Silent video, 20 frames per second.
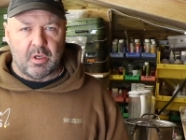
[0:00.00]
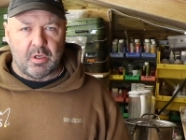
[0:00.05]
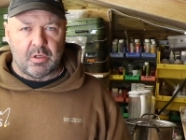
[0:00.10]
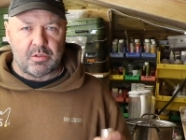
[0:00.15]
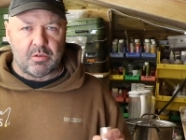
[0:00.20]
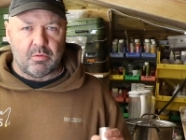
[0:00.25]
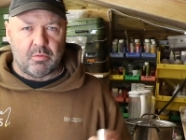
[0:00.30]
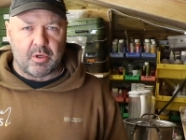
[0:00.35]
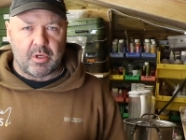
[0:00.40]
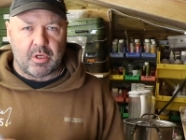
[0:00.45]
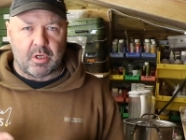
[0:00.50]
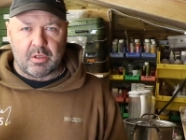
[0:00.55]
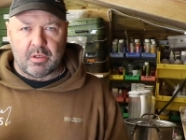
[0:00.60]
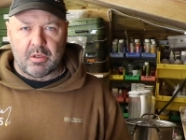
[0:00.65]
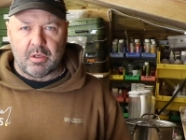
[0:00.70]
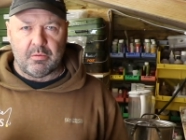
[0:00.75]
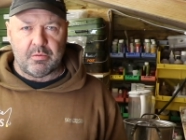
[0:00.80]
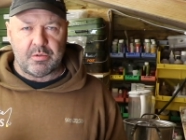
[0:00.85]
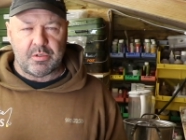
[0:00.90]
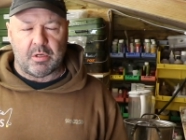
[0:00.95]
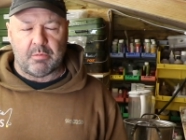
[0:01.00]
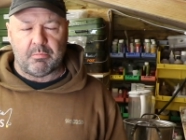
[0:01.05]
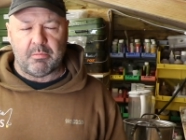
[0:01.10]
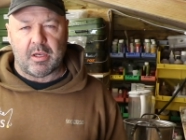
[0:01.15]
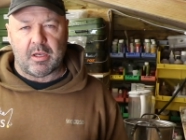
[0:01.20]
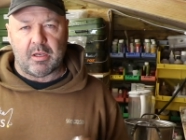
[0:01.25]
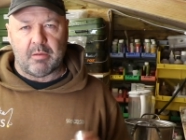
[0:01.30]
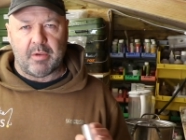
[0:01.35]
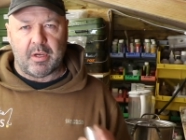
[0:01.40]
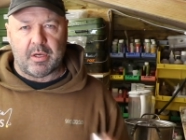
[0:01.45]
So what you can do is you can
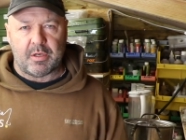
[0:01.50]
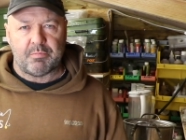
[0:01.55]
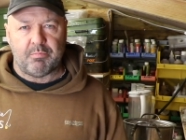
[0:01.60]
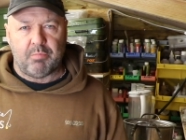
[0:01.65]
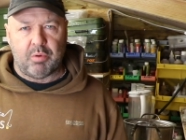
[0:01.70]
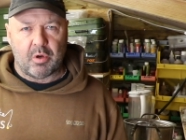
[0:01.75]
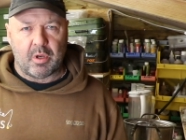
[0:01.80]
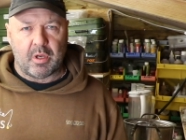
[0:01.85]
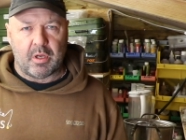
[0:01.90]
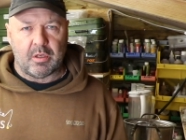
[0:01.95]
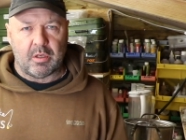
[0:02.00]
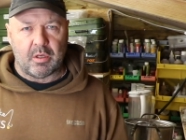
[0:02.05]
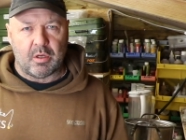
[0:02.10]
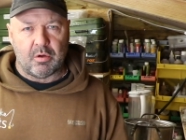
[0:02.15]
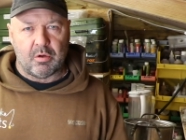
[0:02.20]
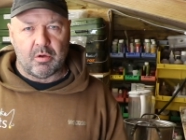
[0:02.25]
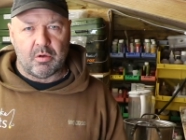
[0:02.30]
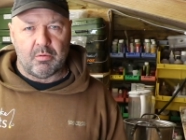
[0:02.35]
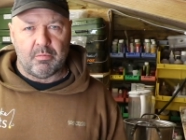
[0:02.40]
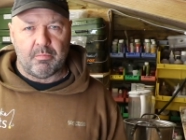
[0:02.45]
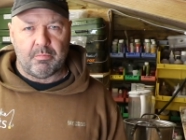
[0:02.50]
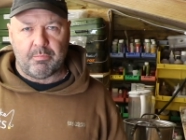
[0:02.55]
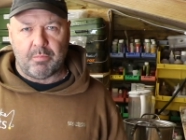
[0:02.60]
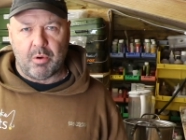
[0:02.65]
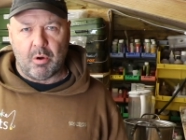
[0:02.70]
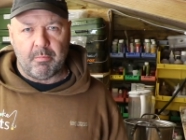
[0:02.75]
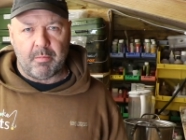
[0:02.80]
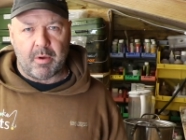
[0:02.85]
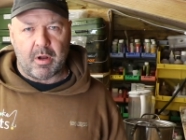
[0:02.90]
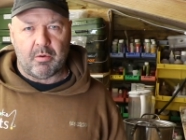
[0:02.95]
make your mix, put it in the gun,
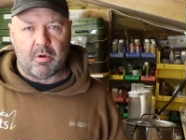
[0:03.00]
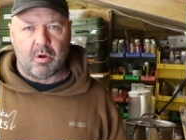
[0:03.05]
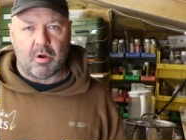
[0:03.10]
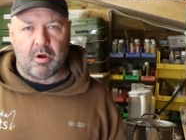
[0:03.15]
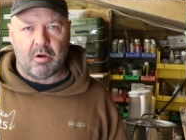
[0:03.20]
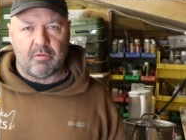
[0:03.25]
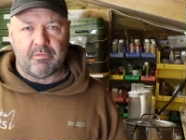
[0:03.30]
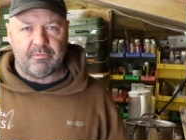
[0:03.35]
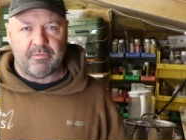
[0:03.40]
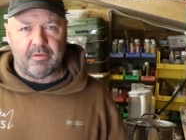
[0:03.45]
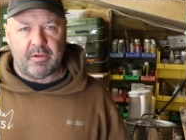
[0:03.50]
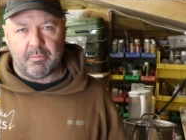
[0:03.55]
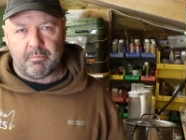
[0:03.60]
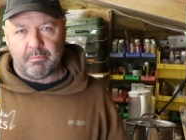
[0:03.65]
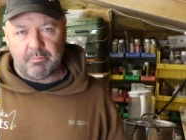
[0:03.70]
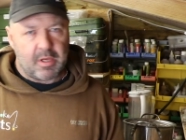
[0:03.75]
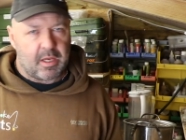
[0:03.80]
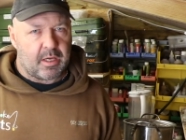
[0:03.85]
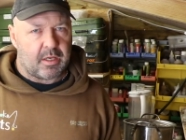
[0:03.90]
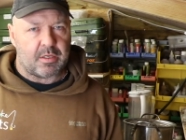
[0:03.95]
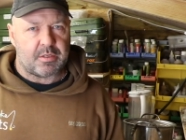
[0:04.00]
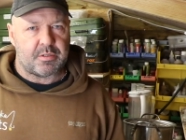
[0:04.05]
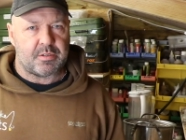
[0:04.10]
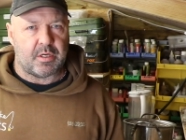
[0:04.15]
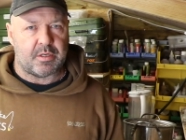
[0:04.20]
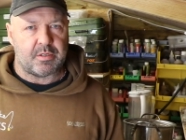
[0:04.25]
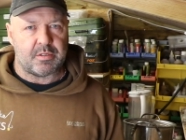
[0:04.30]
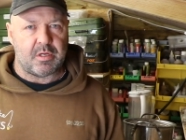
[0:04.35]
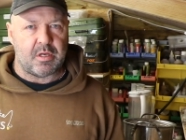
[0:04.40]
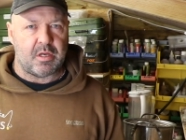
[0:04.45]
pump out half of it, make your
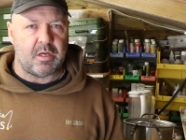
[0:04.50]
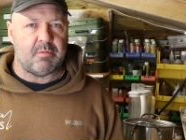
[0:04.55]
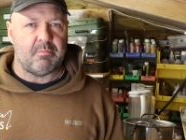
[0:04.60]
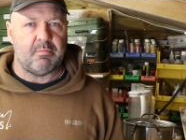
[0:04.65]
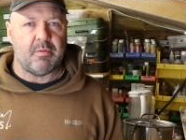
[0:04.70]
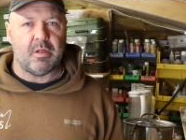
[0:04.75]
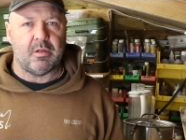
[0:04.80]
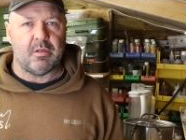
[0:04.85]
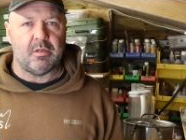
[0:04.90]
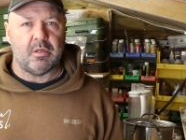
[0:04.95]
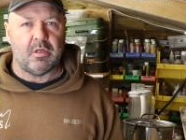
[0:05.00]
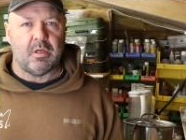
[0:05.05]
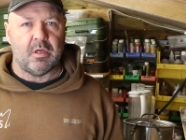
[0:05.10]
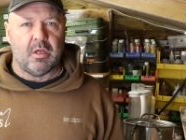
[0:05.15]
16mm,